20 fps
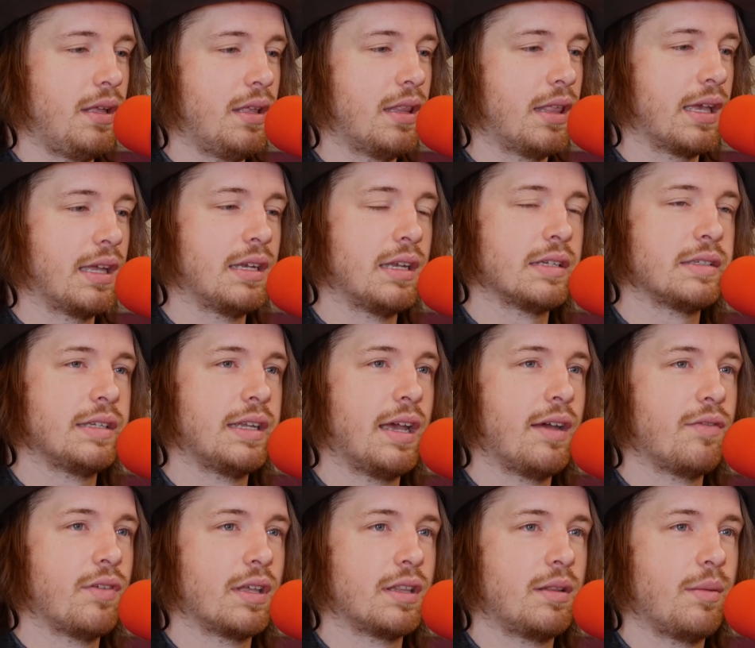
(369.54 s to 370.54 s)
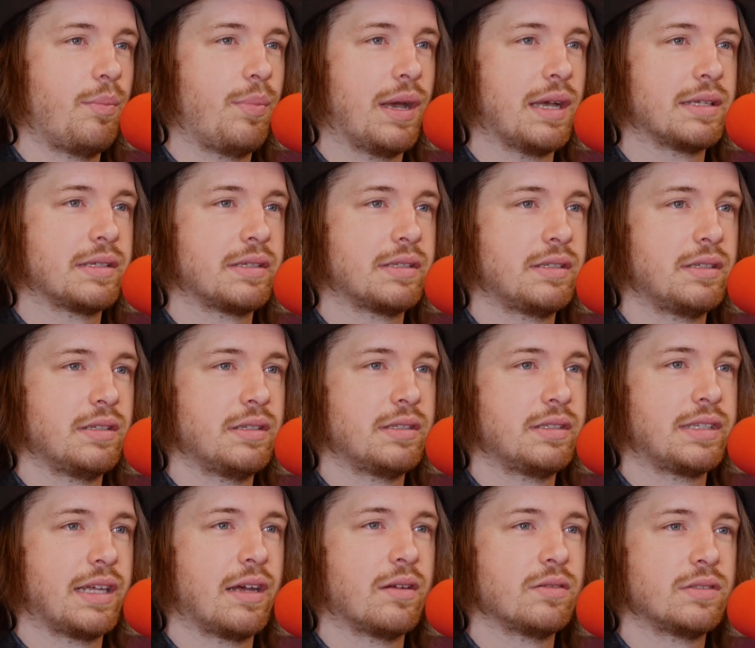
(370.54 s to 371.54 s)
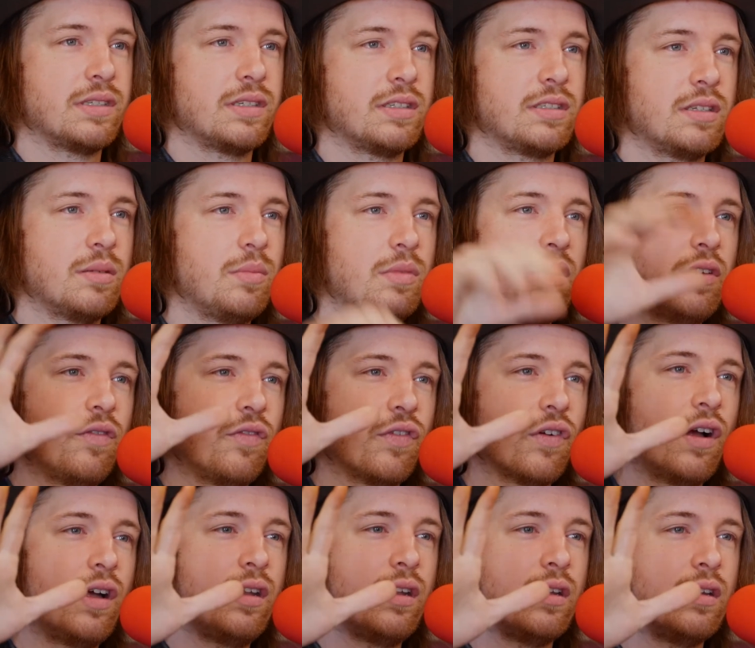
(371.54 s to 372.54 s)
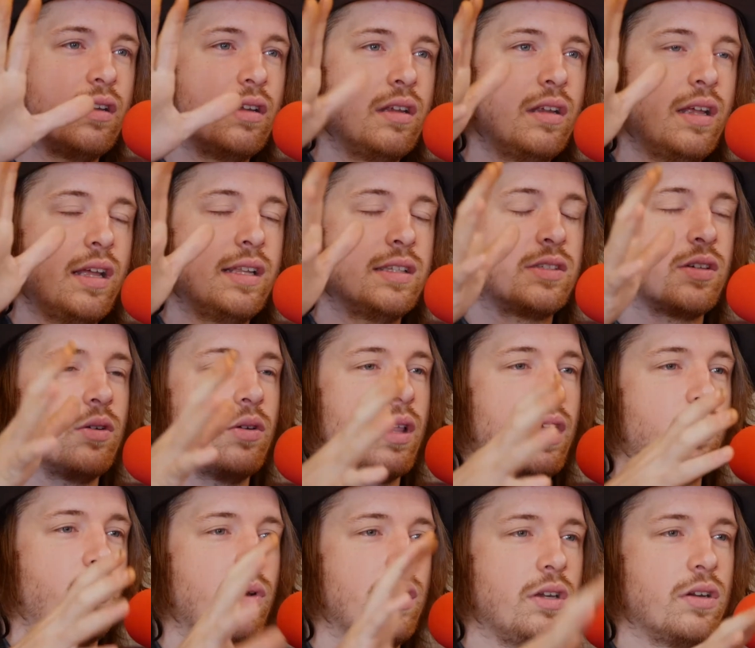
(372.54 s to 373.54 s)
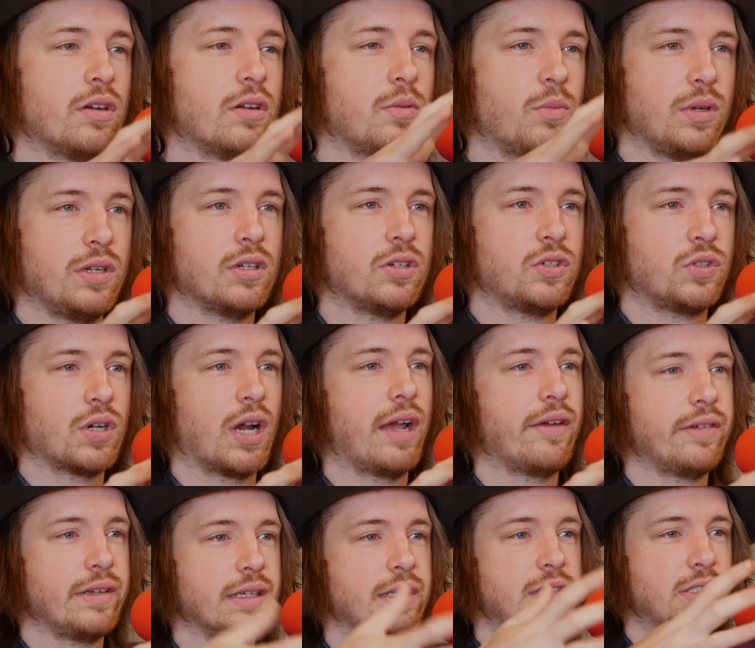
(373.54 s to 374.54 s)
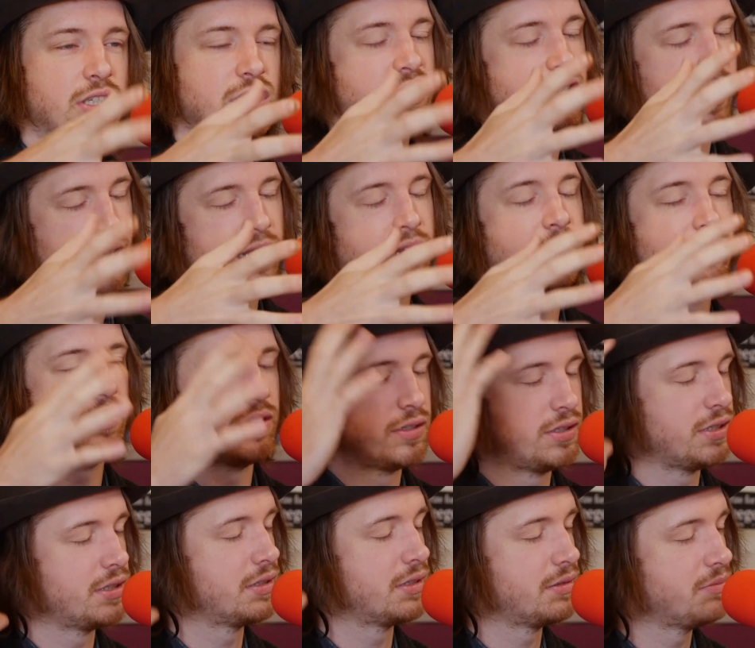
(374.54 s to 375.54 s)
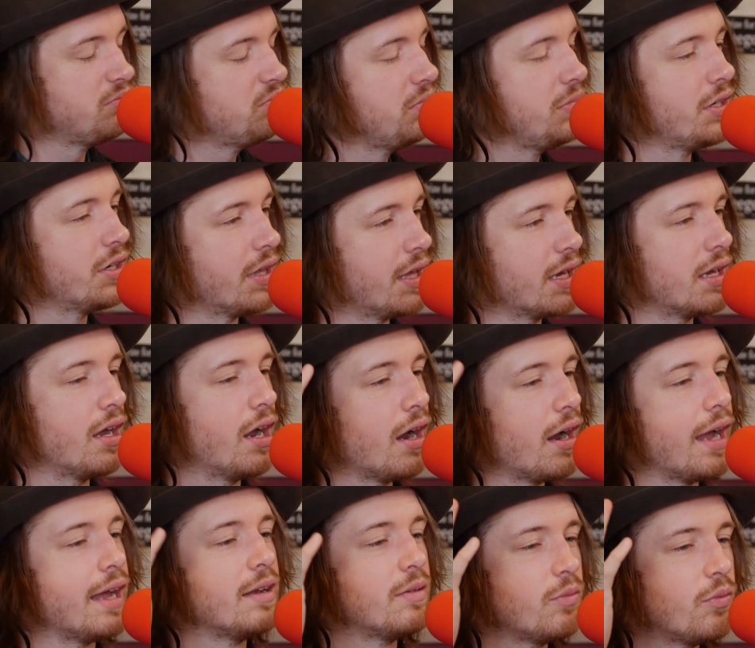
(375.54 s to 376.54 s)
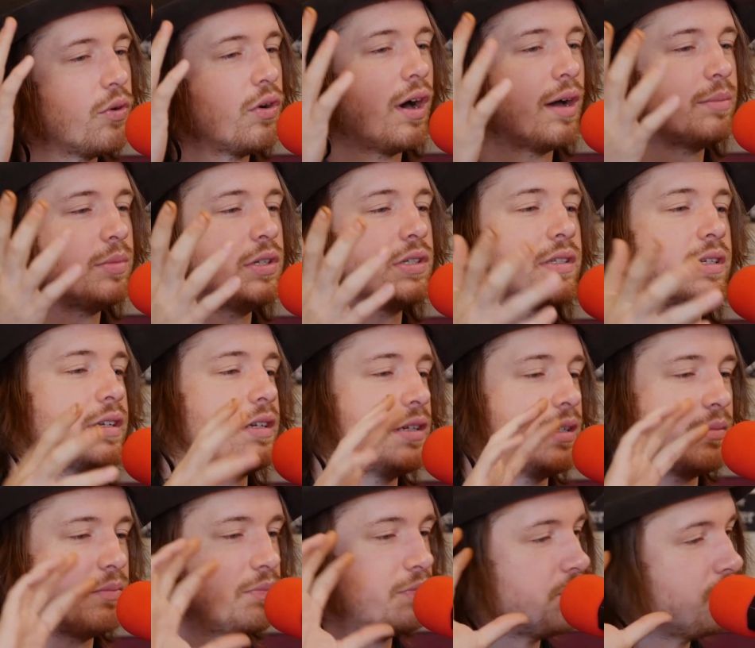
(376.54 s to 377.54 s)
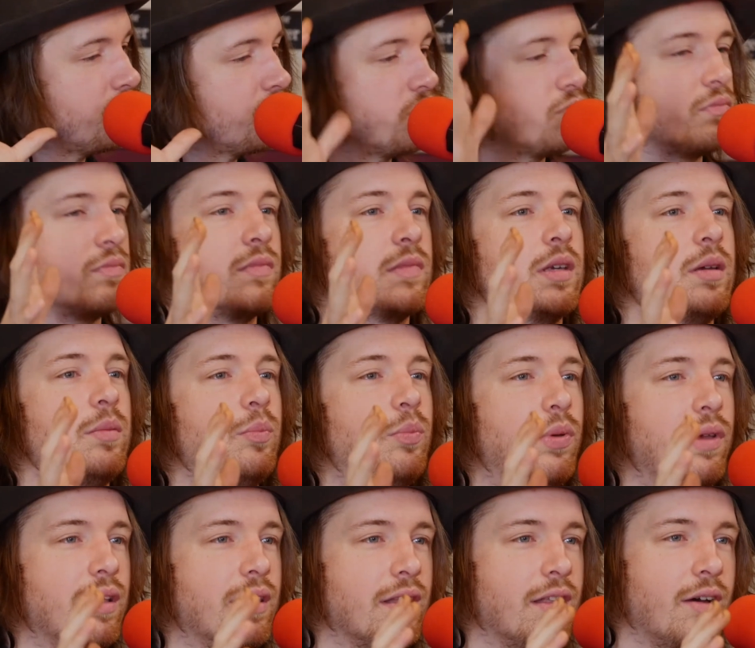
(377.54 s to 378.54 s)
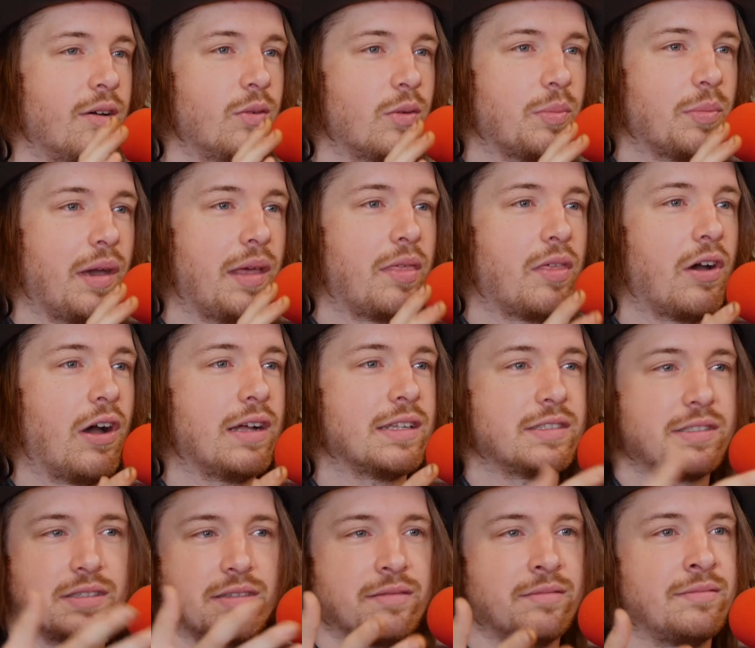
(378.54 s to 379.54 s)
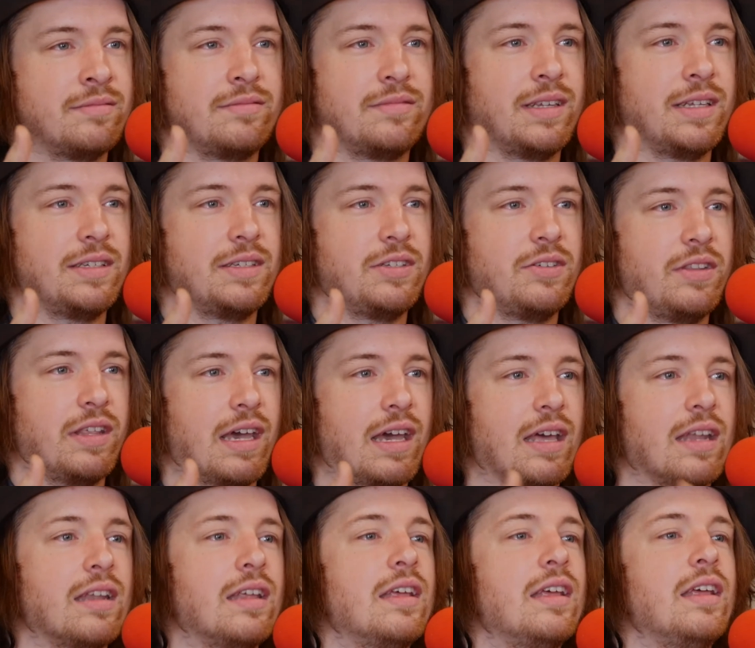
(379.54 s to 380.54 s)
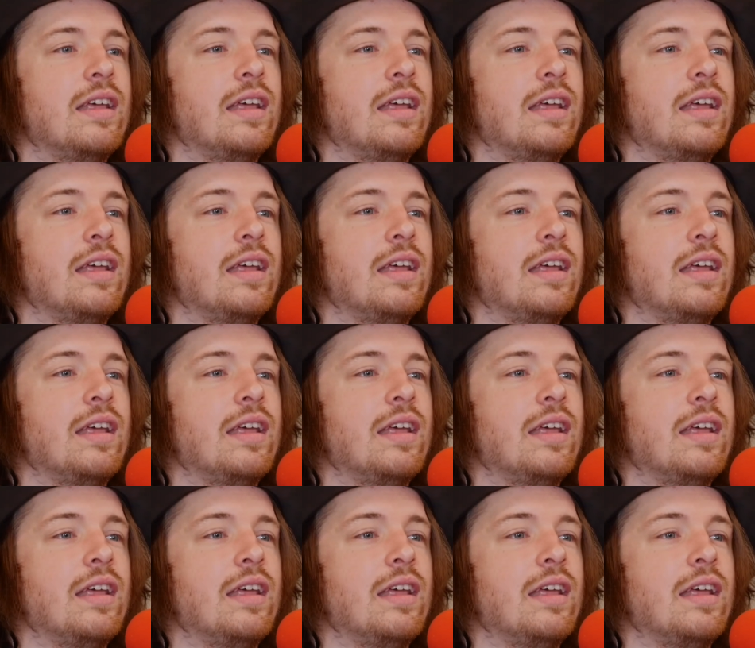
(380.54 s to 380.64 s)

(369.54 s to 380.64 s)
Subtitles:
like it doesn't have like the best sound system in the front, and so like when you're driving, it's just kind of you're like, all right, well, I'm just gonna be alone with my thoughts and do that,